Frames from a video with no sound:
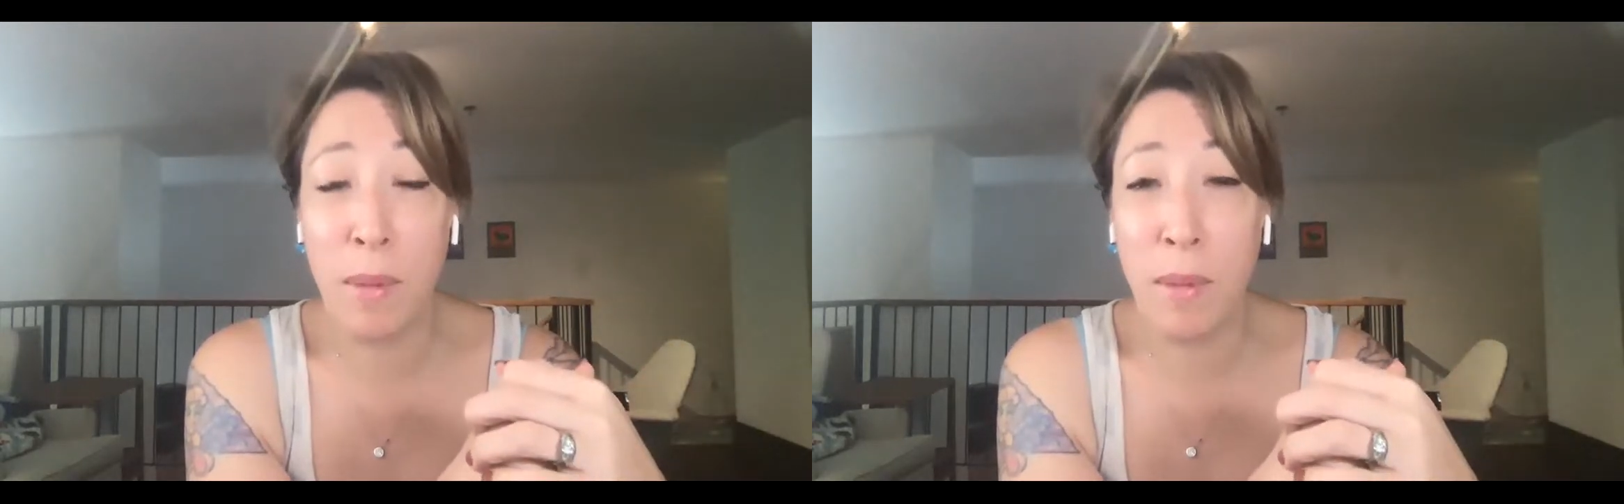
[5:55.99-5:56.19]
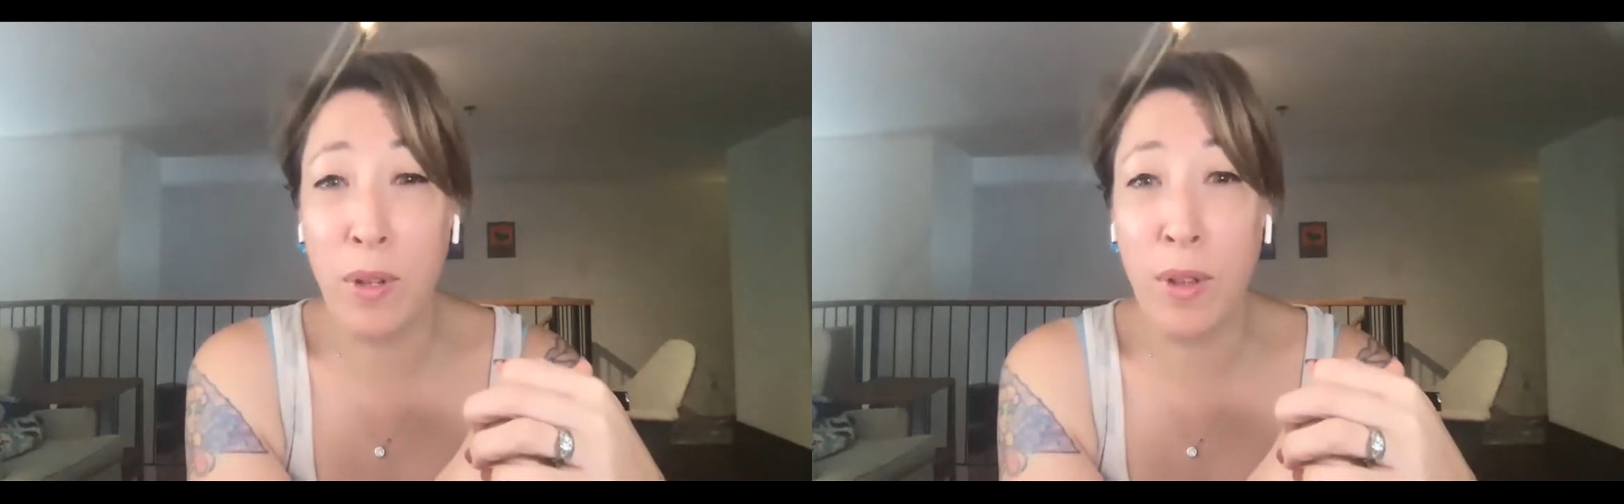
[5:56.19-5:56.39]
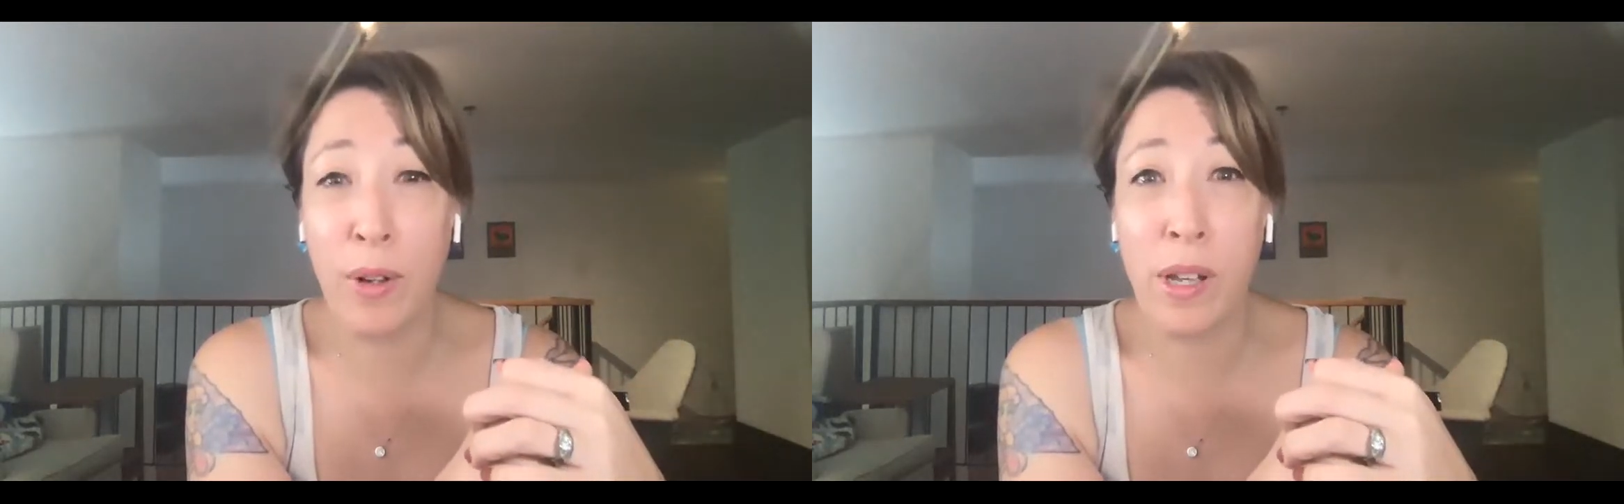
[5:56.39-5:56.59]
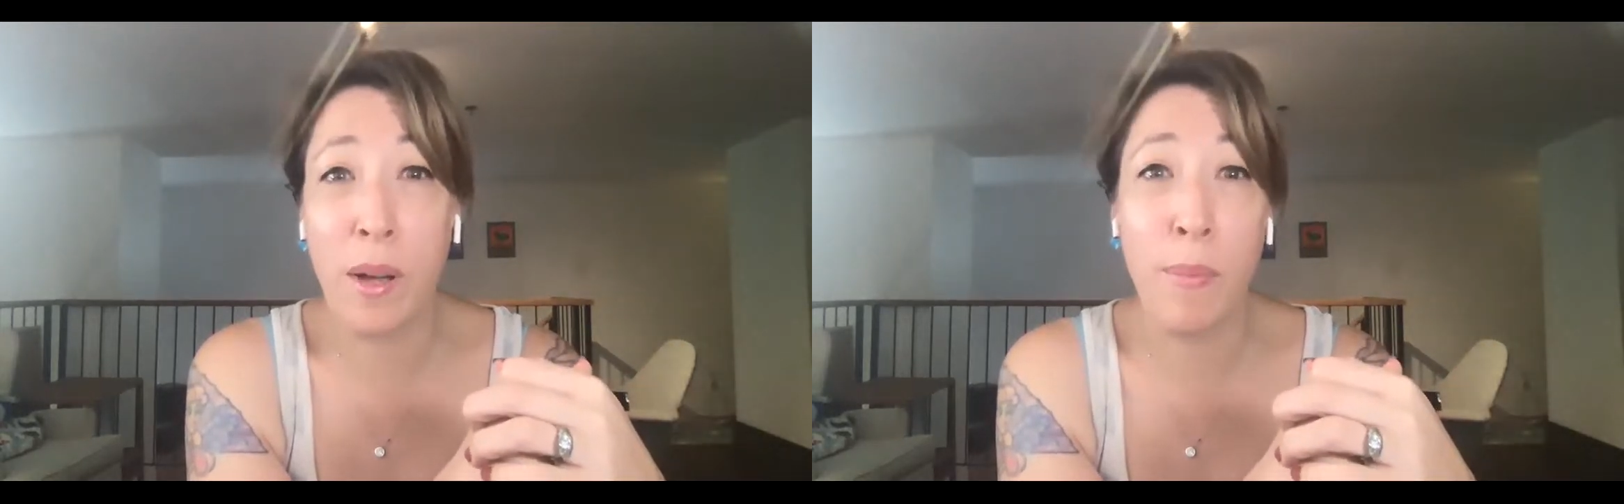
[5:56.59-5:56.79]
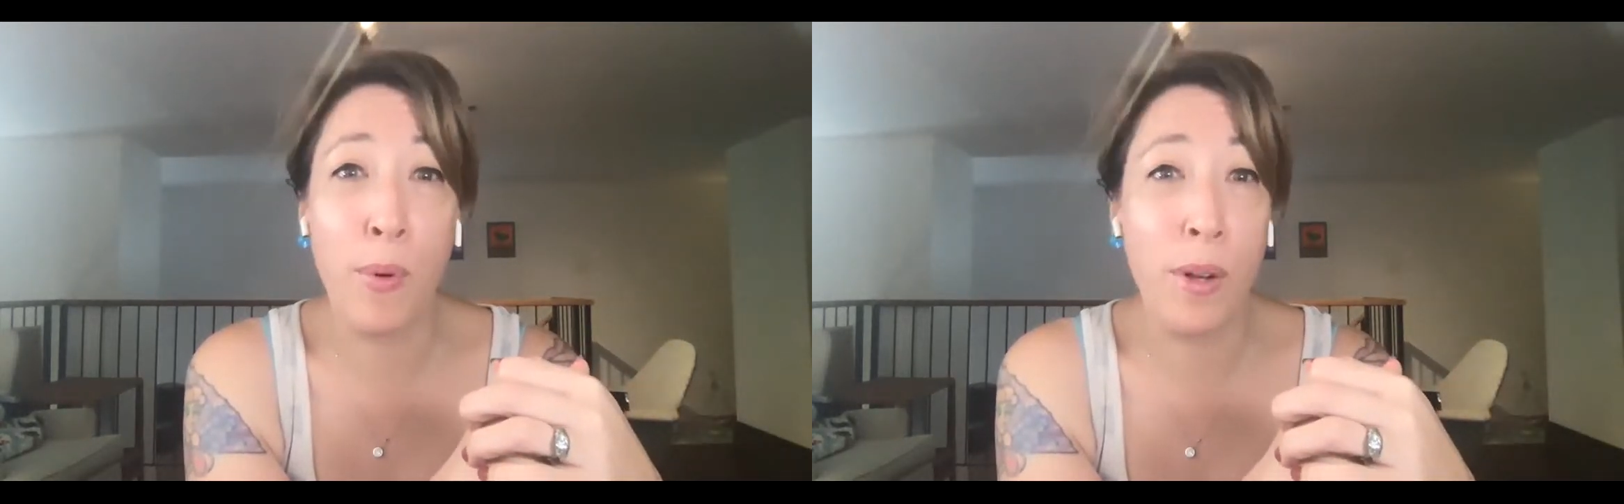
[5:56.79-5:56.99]
maybe they're looking
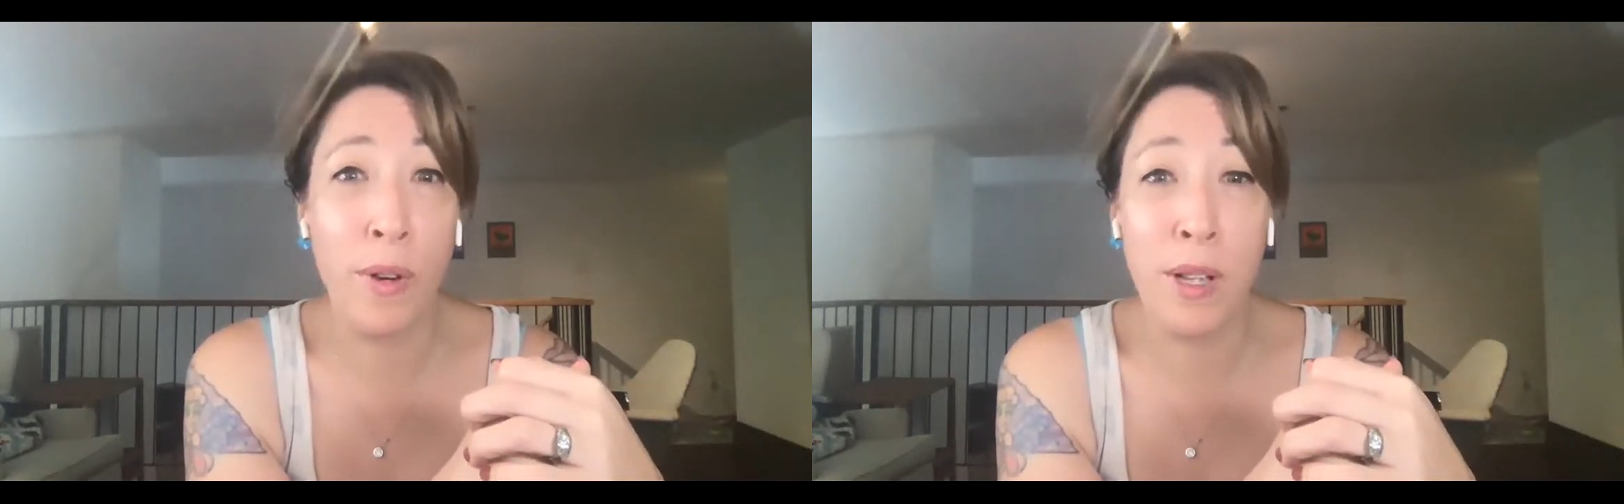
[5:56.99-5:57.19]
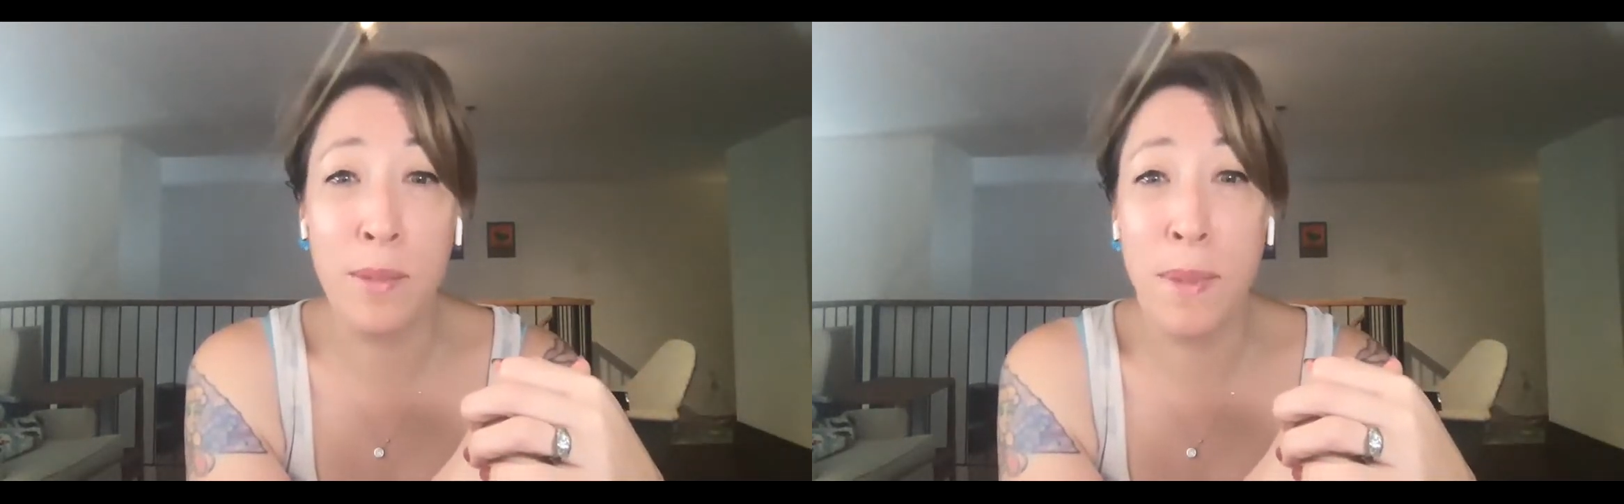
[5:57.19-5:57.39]
up boyfriends,